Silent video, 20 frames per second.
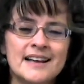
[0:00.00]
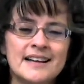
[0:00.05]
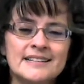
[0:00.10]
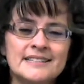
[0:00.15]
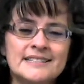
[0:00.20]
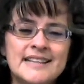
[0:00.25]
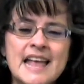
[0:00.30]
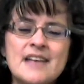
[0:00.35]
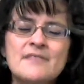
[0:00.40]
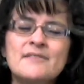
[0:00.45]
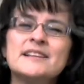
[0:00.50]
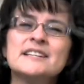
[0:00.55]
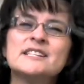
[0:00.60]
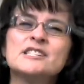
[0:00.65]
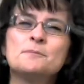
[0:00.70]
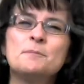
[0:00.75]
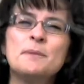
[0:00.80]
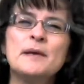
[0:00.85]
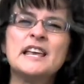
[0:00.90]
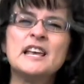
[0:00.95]
David is
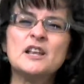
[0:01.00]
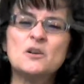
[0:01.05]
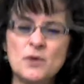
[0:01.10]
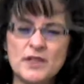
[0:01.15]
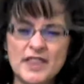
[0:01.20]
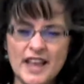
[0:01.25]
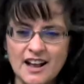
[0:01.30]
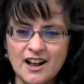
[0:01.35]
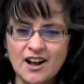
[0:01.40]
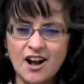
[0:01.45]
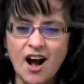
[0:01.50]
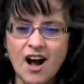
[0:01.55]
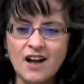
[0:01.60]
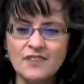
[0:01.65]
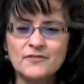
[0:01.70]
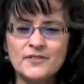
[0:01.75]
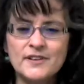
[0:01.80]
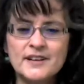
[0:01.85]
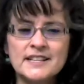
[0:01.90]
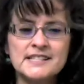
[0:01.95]
speaking with a
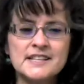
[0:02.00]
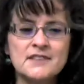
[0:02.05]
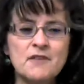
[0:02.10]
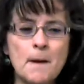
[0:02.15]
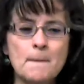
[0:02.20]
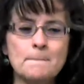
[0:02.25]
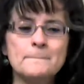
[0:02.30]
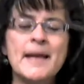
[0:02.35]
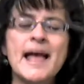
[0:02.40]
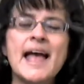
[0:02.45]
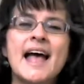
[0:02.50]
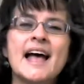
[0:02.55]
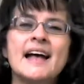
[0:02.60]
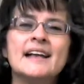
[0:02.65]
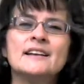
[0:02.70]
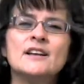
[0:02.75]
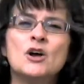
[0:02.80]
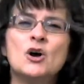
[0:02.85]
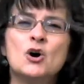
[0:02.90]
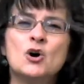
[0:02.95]
confidence of a
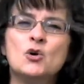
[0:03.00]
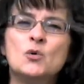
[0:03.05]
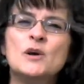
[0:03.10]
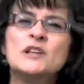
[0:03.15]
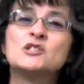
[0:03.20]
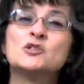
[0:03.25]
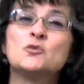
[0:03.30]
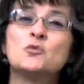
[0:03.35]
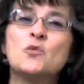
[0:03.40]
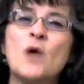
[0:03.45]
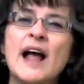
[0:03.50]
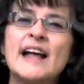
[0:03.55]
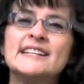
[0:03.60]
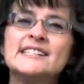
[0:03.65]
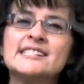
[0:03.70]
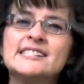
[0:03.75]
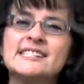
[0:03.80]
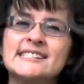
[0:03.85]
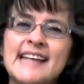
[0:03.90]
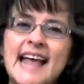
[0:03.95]
man who is
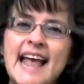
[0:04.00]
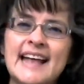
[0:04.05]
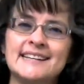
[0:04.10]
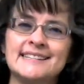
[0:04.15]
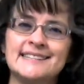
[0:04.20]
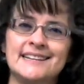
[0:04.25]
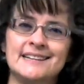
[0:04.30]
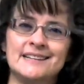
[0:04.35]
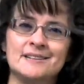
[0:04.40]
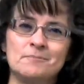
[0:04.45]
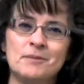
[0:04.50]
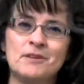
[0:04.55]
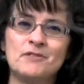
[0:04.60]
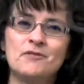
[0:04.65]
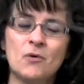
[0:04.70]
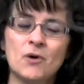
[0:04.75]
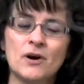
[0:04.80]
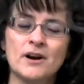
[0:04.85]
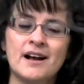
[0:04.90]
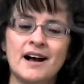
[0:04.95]
right standing
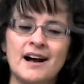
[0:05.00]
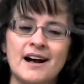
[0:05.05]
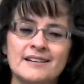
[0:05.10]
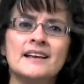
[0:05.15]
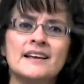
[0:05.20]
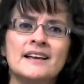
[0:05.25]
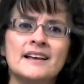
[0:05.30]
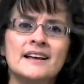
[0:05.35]
before God.